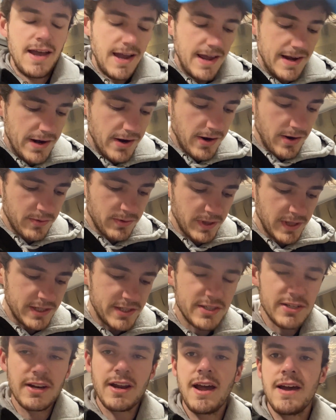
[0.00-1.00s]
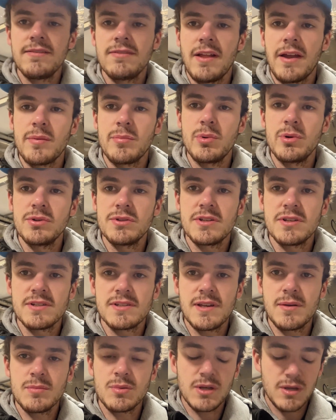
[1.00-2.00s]
I know I really should have like boots or
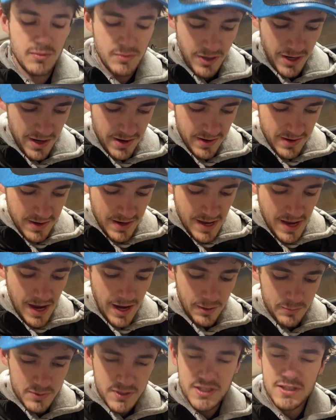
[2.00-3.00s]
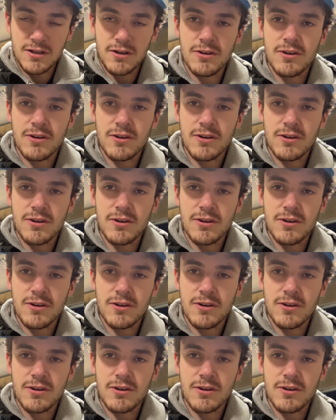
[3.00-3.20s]
something, but I'm so